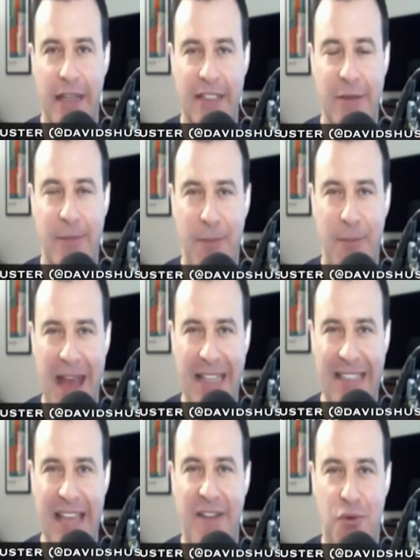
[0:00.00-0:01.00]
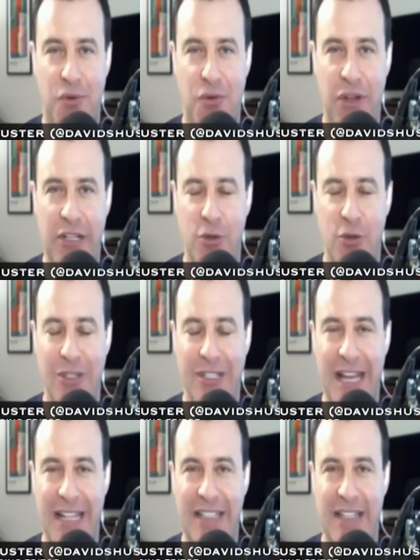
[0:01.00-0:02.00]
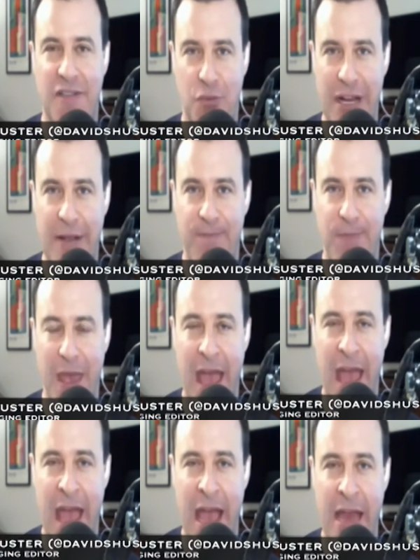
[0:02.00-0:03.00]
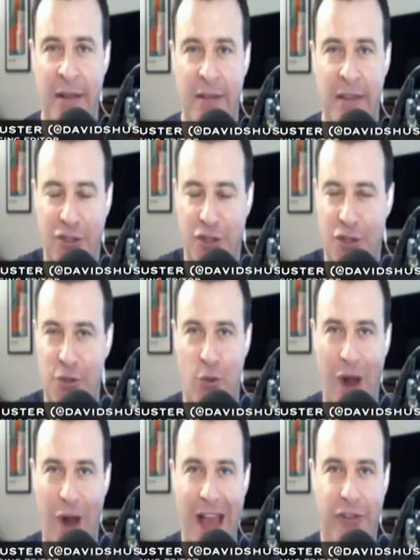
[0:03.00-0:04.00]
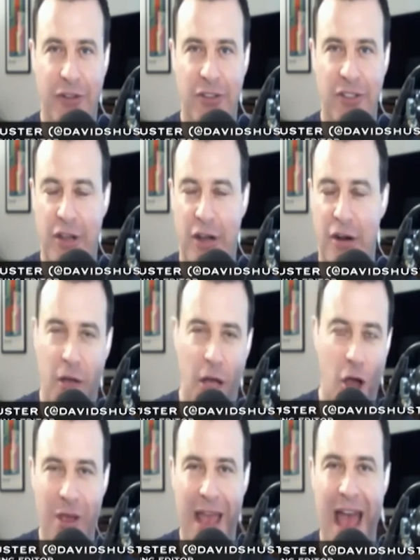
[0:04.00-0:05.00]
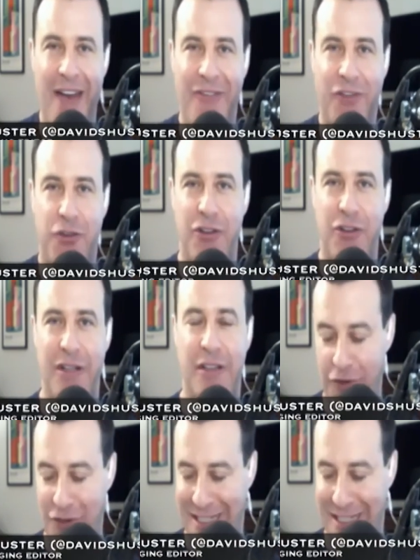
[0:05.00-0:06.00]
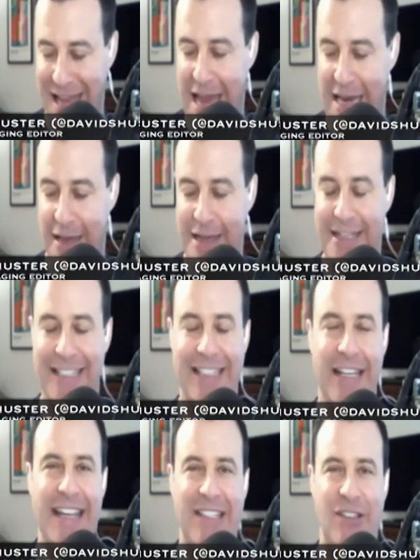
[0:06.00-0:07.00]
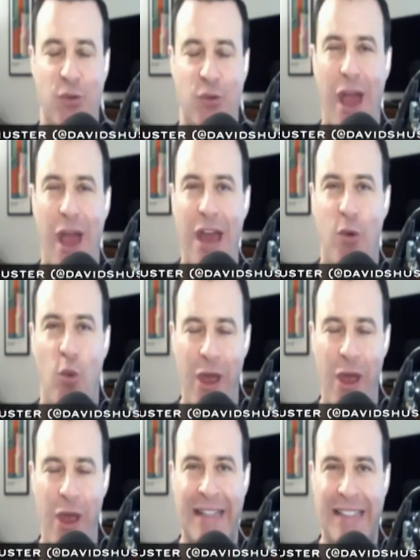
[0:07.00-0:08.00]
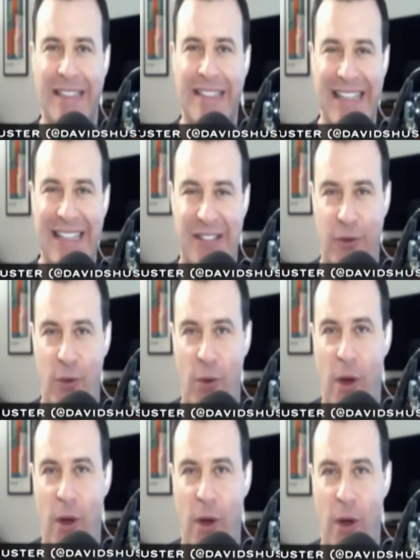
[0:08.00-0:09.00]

It's the best out of 3, 2 sets out of 3, and these 2 rivals, they're going after it. In the first set, Sunday Sweat wins 6-4.